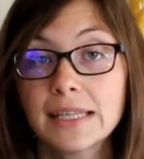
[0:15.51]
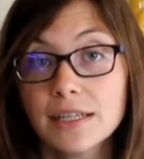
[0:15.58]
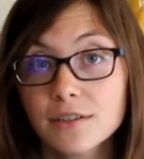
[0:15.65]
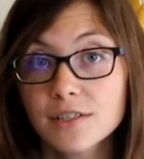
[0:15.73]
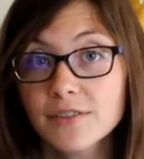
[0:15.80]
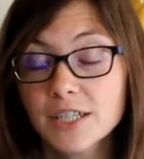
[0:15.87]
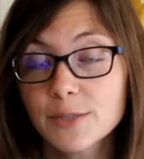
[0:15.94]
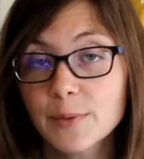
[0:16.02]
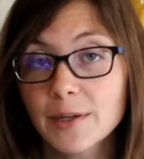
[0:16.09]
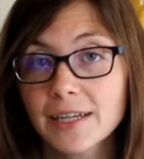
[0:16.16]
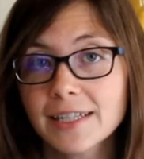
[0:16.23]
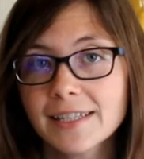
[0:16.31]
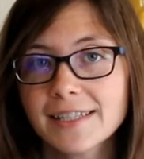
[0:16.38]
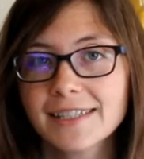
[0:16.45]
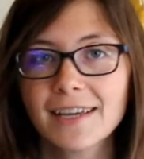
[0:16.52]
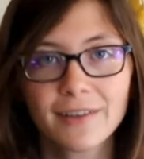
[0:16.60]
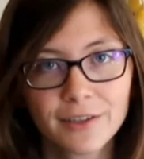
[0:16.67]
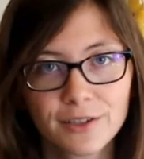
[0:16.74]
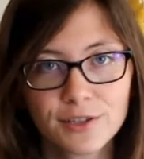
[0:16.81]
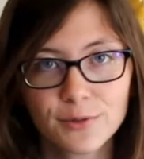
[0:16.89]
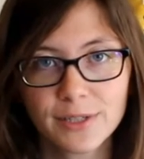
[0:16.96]
years of experience
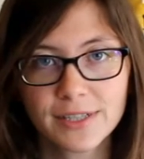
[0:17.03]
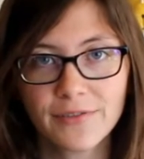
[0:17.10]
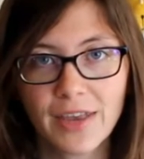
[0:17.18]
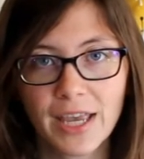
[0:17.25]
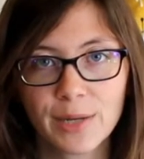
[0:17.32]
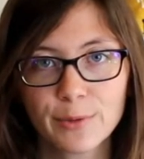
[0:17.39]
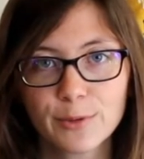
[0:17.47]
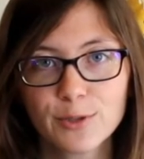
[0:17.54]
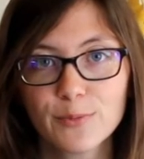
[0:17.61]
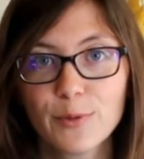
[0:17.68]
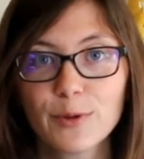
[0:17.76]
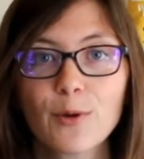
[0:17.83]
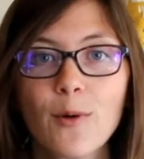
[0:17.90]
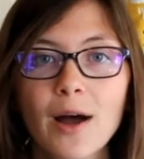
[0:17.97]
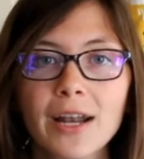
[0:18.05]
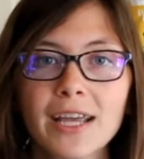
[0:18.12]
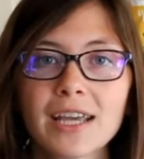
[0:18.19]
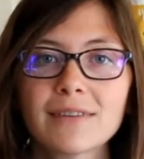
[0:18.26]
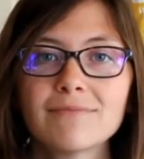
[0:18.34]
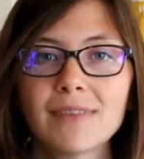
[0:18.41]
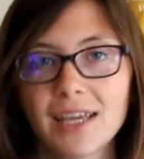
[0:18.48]
telling the stories of animals, both
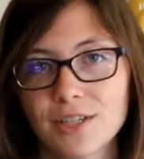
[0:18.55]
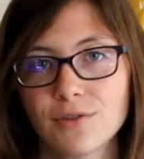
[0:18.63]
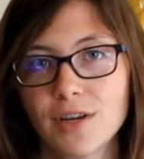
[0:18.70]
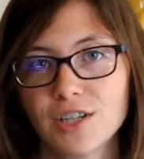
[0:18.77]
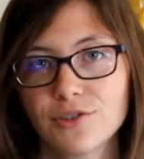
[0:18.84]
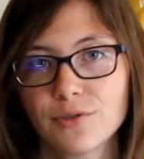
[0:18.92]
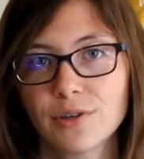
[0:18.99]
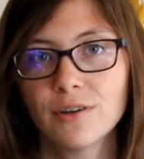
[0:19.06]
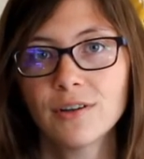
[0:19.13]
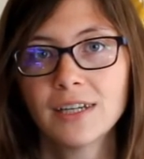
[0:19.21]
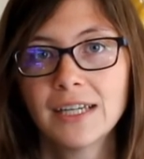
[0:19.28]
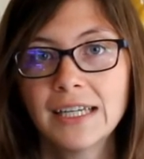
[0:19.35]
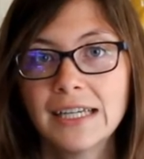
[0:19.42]
aquatic and terrestrial.